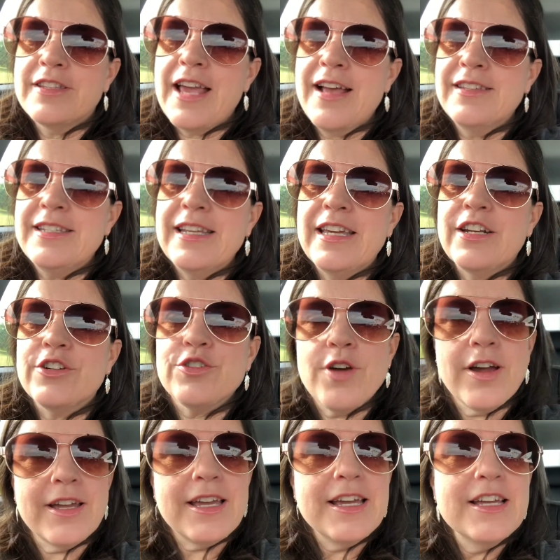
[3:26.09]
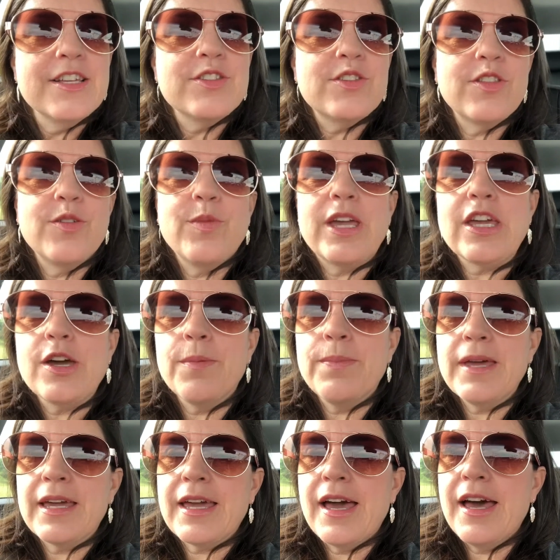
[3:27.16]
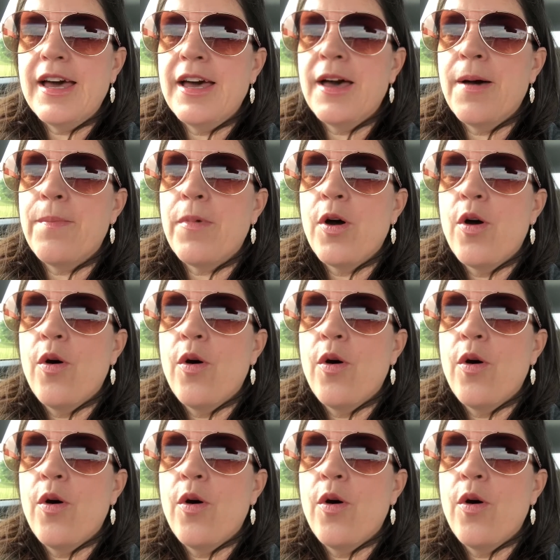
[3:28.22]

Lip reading: house to get a truck so that we can go pick up